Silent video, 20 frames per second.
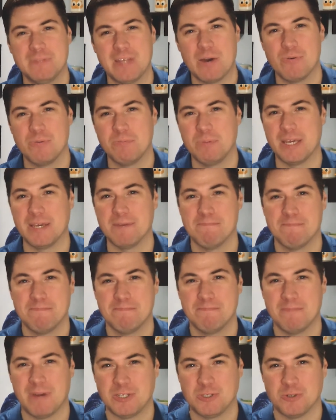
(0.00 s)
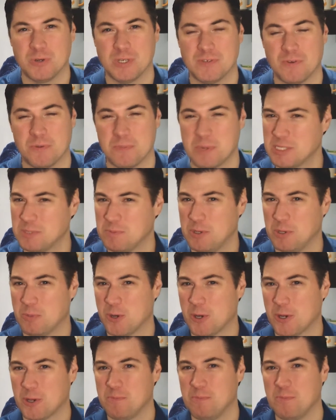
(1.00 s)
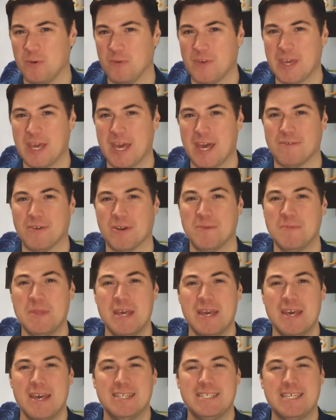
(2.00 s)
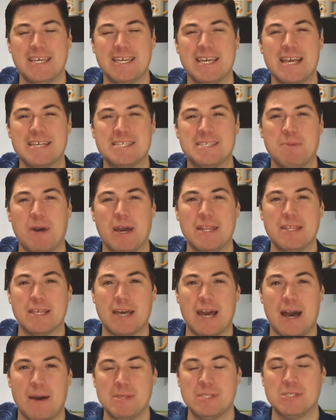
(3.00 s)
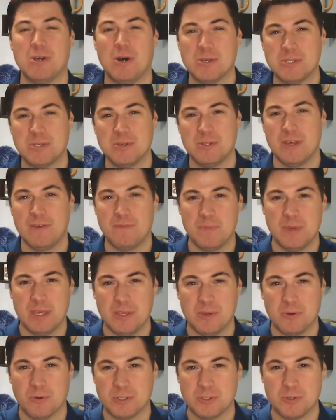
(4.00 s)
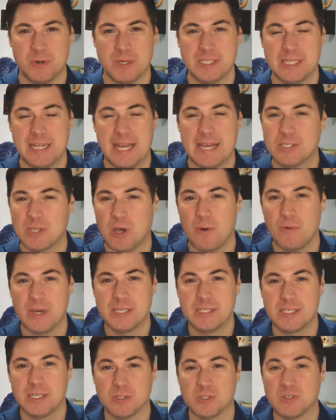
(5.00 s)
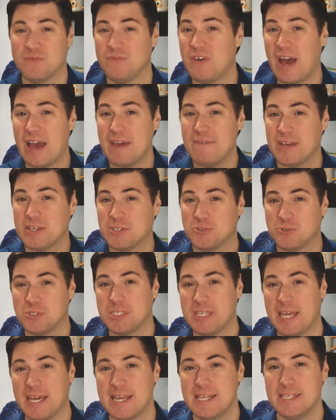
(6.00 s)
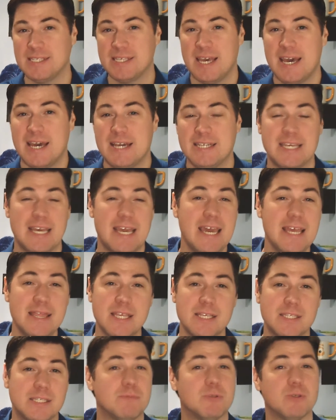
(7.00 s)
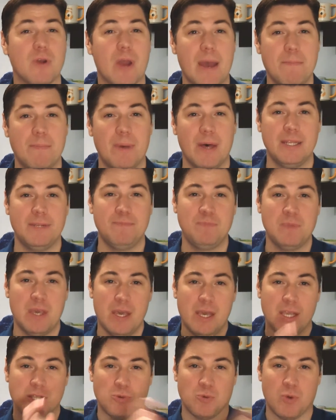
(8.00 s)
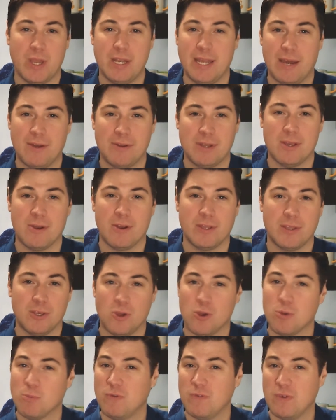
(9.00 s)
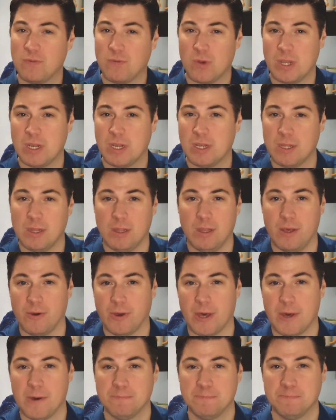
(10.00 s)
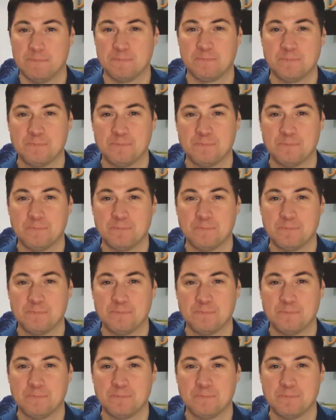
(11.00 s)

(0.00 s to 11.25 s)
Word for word: That would be my choice for best Spielberg movie ever. Take a guess at mine in the comments. Also, leave me your choice. And as always, here's five extra seconds to hit the subscribe button. It's right down here on the Your Movie Friend logo.